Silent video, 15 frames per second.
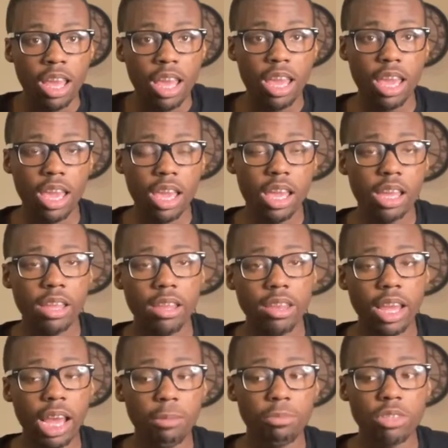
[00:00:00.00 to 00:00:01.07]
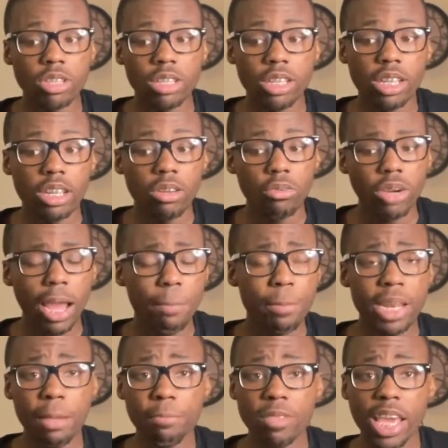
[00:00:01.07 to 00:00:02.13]
And I'm just gonna wrap
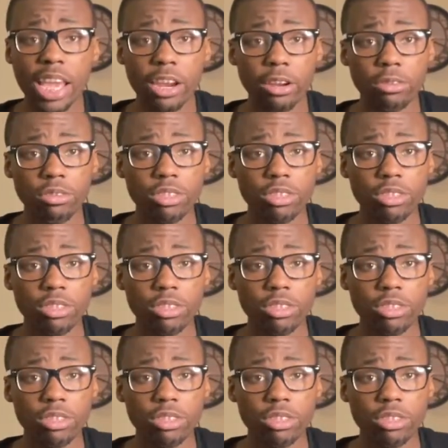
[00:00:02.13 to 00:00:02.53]
it up there.